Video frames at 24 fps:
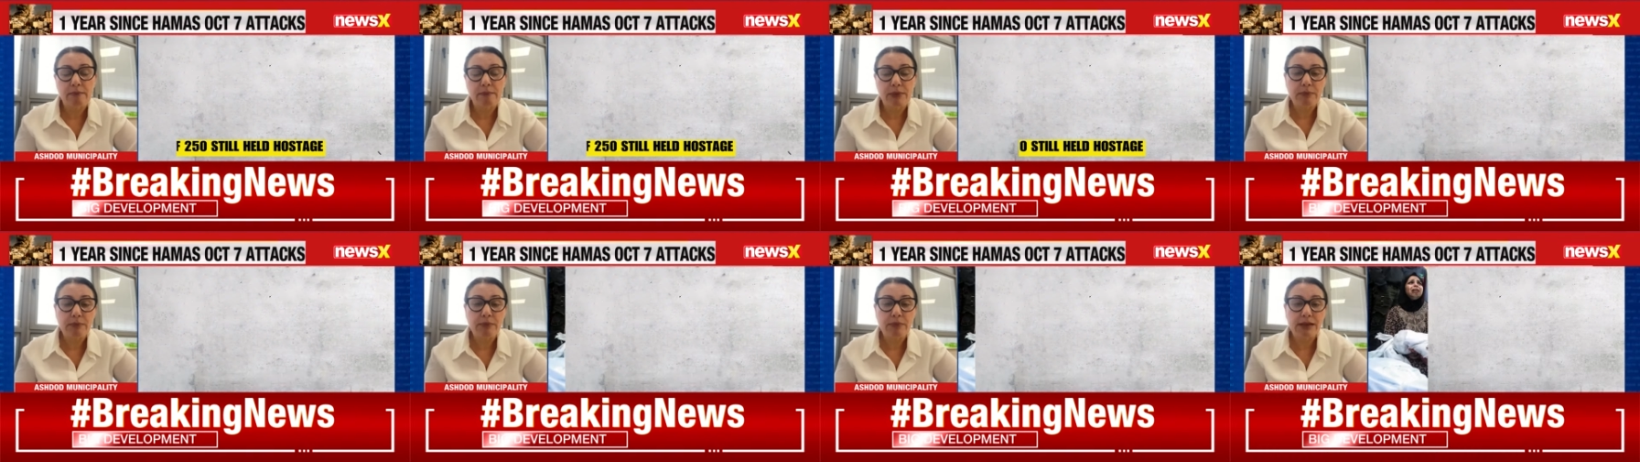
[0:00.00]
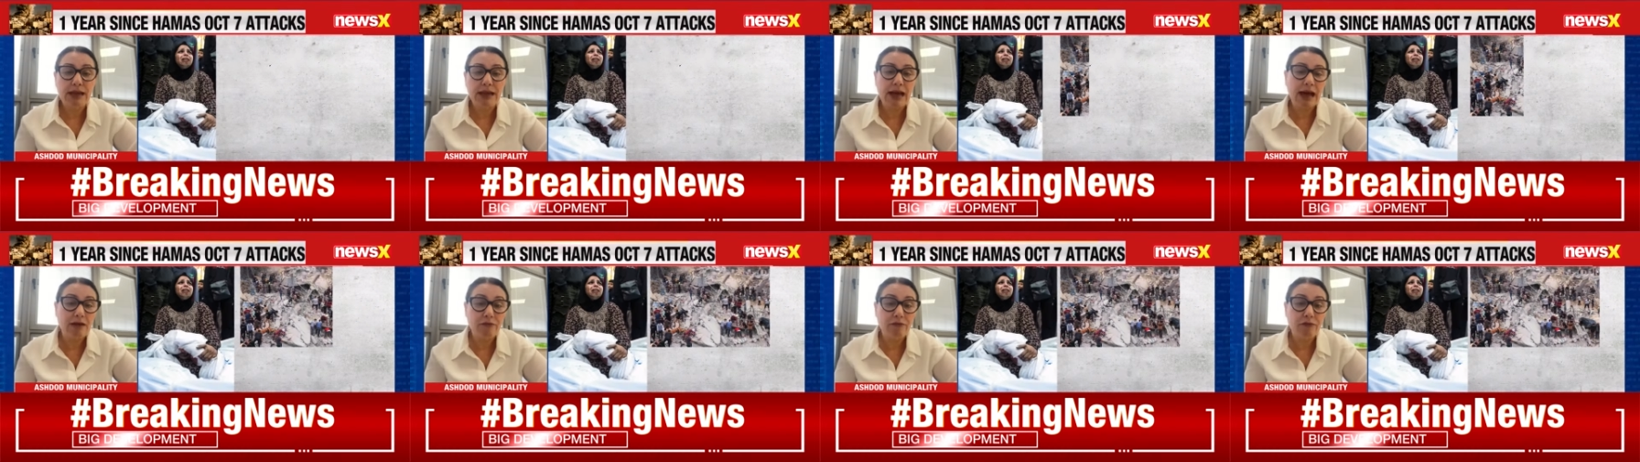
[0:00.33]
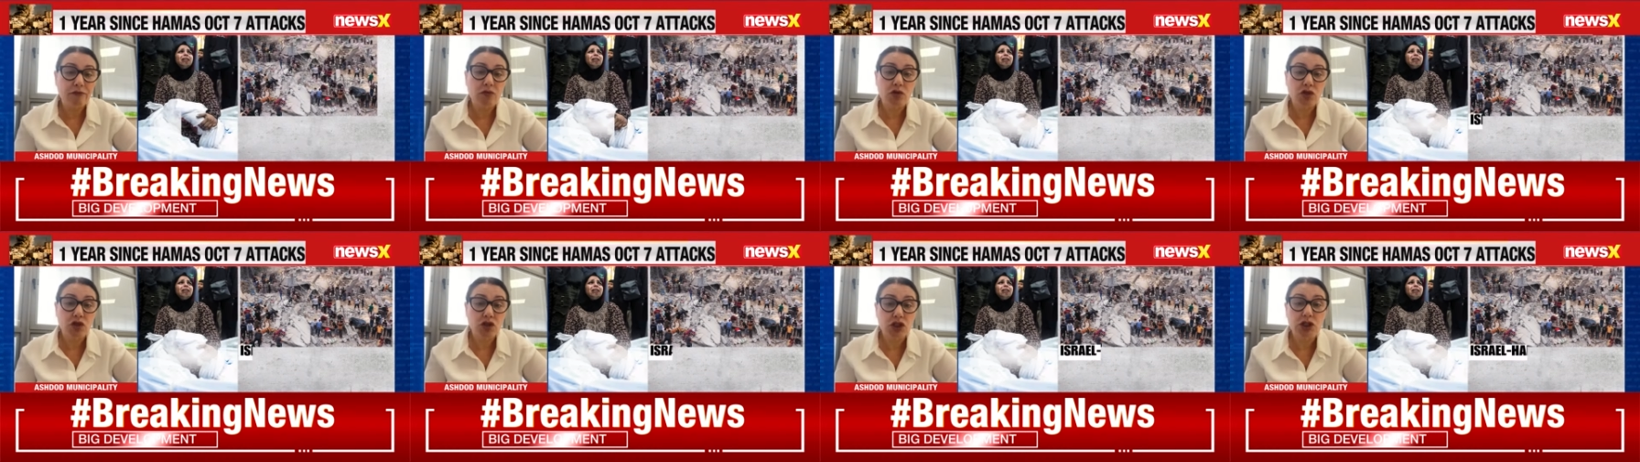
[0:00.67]
people
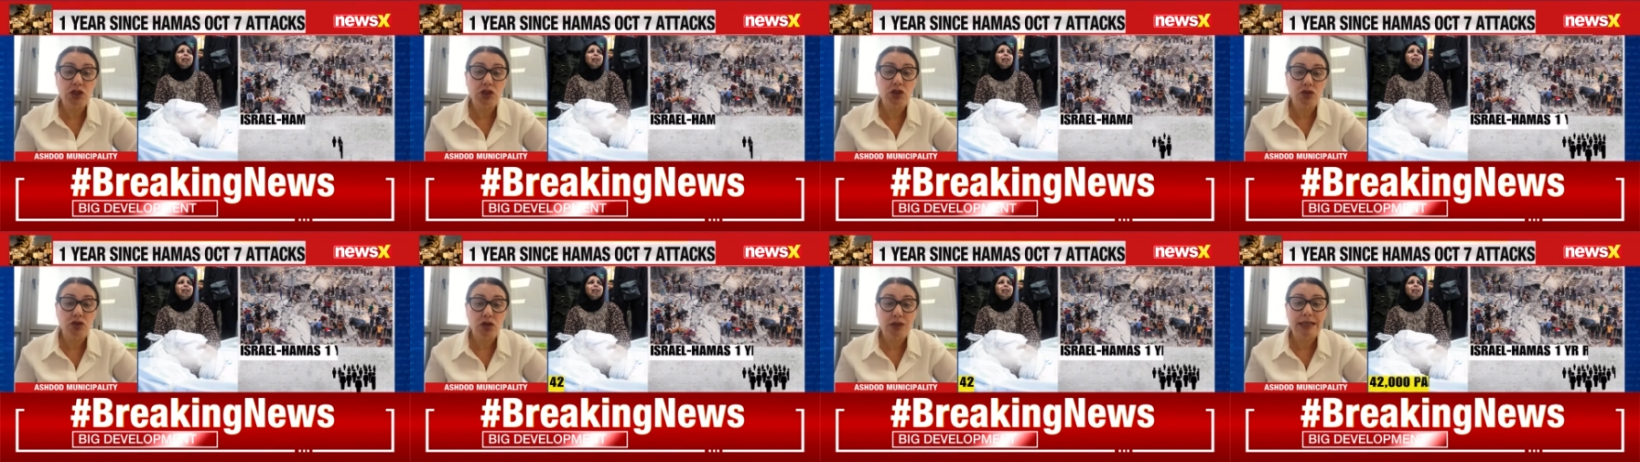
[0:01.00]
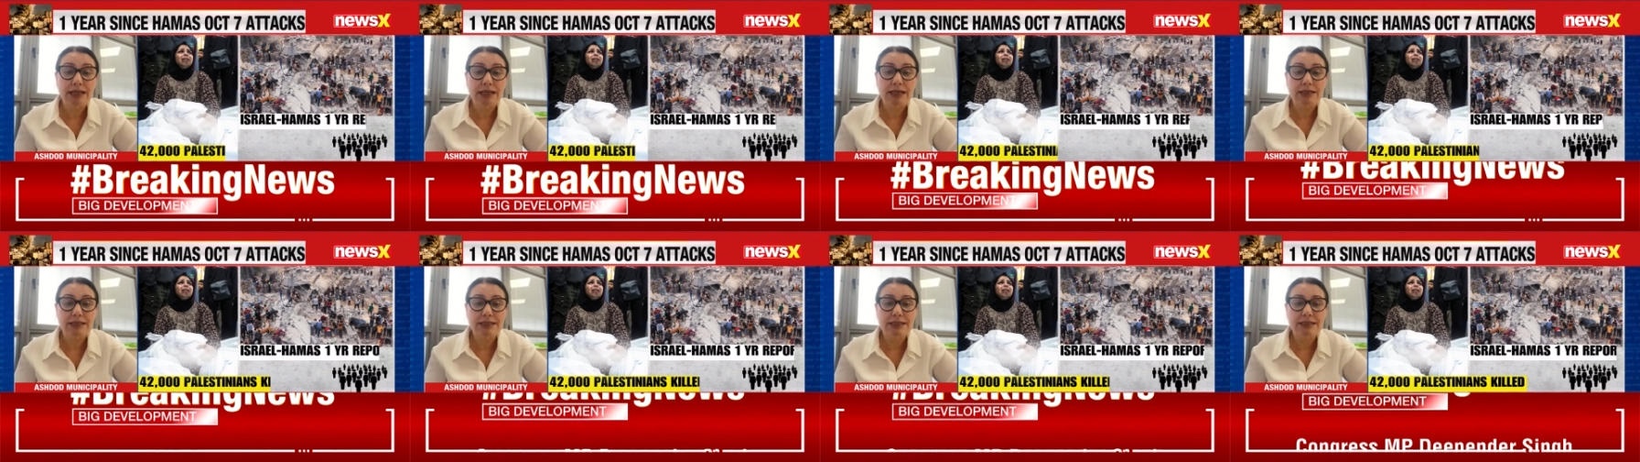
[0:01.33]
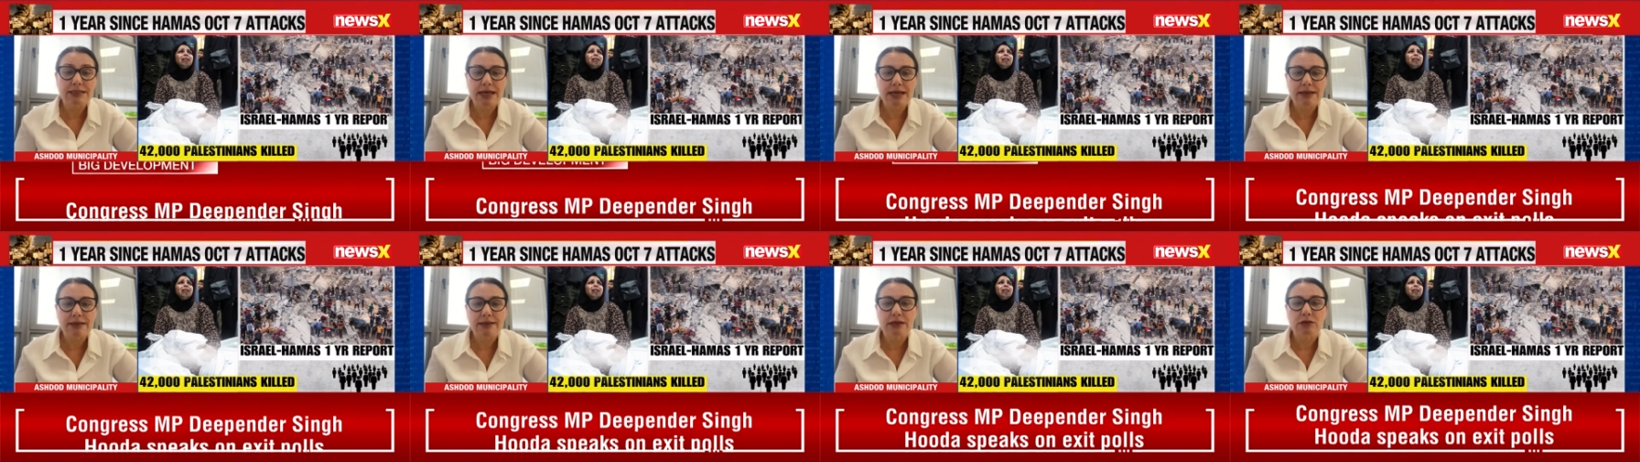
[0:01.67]
unfortunately do not
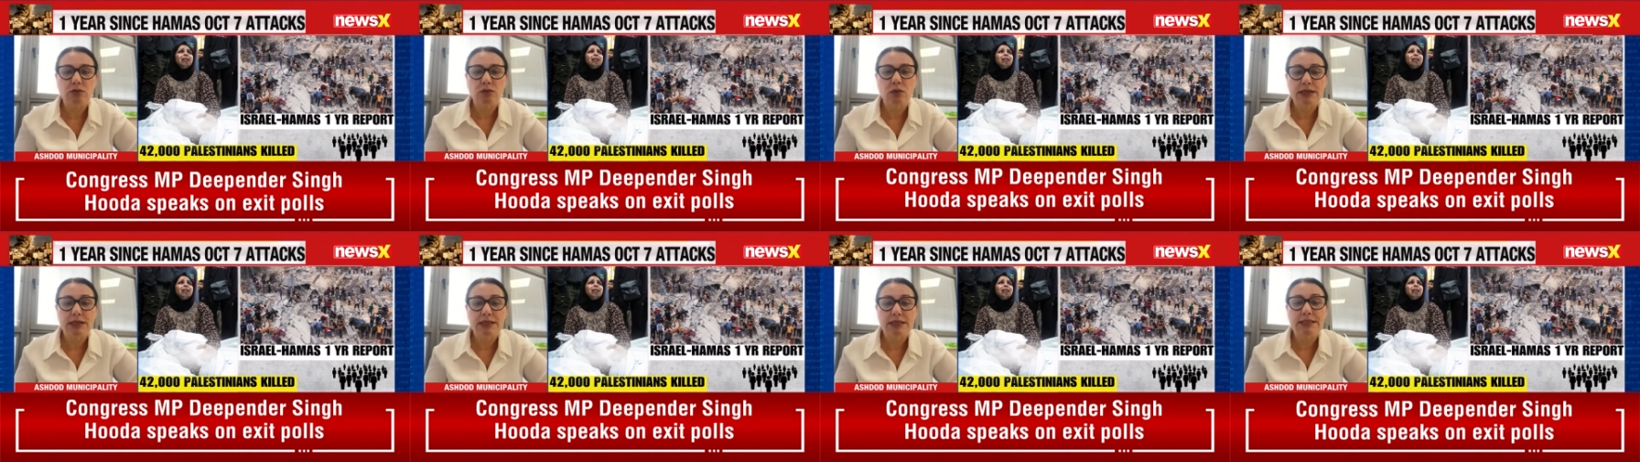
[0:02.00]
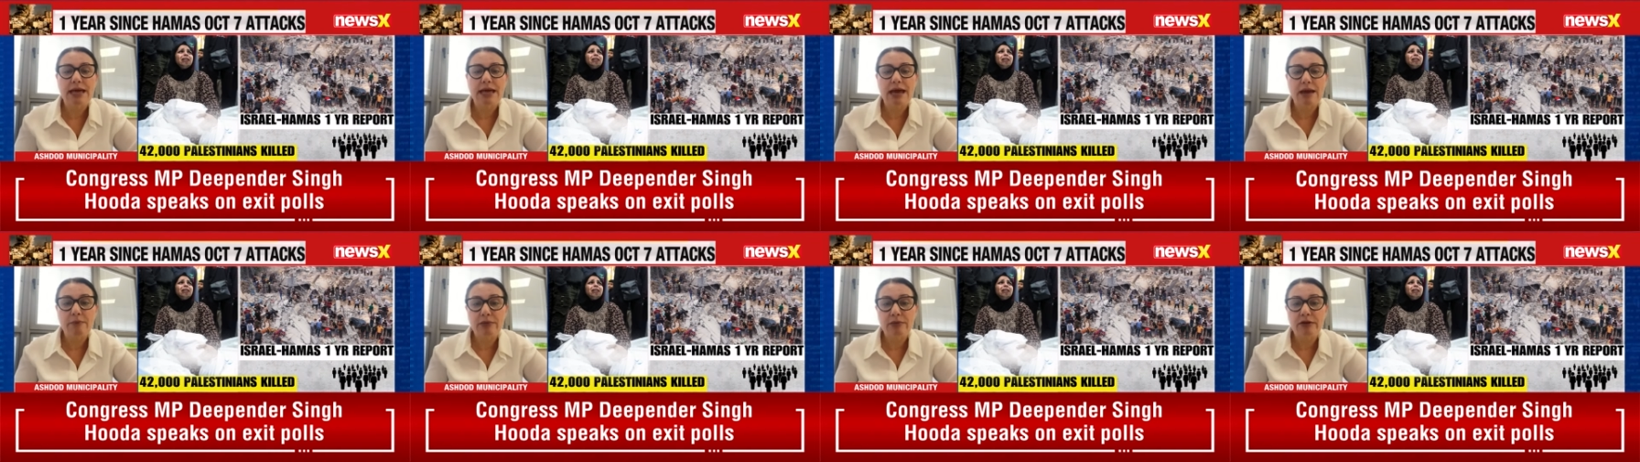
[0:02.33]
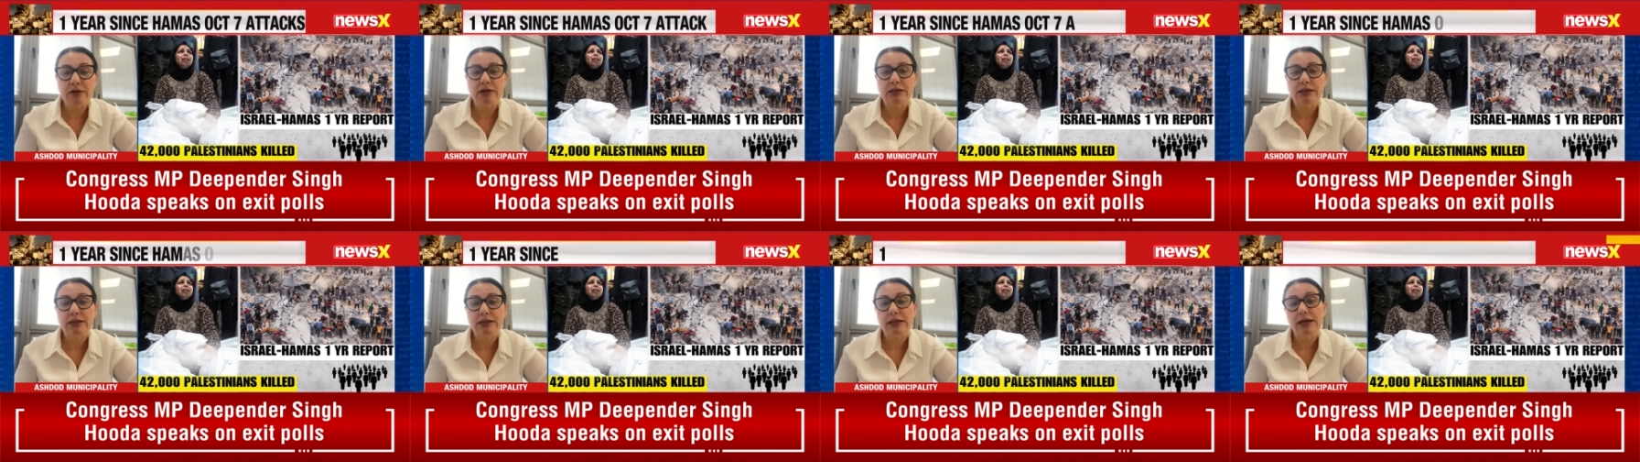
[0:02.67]
understand that what is
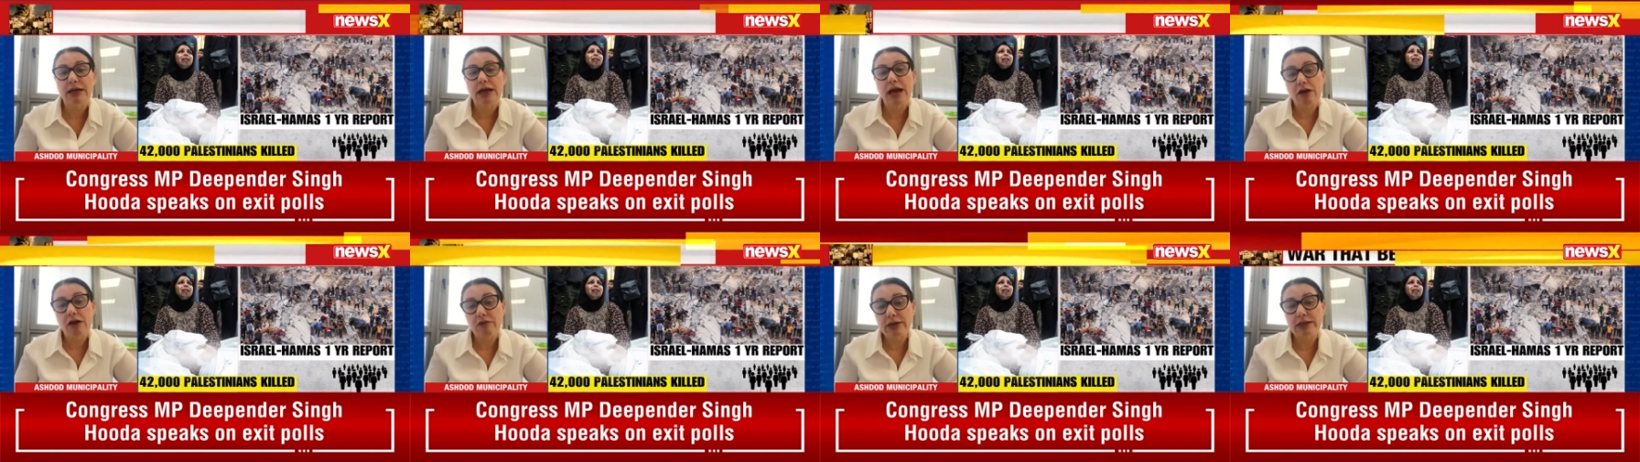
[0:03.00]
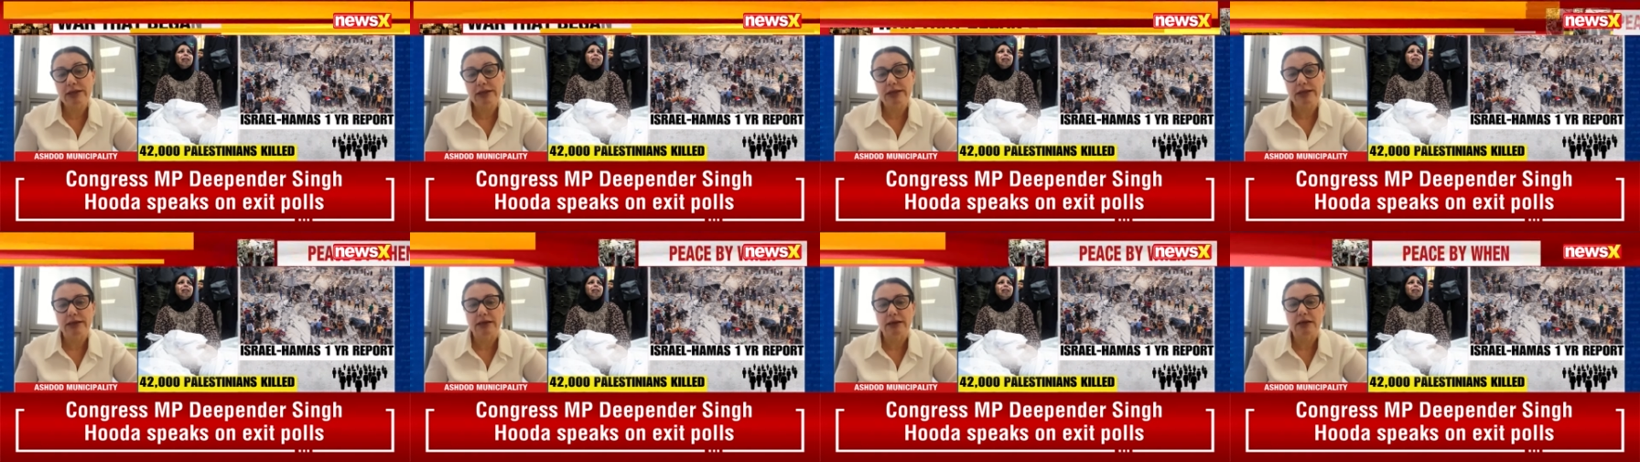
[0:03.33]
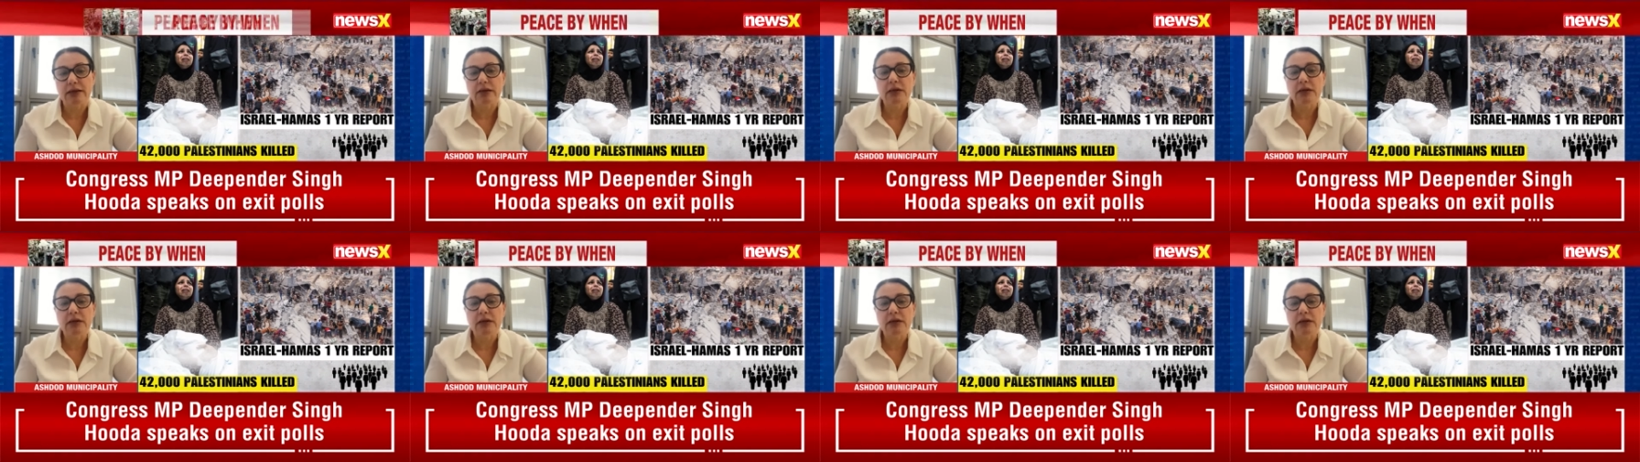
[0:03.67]
happening currently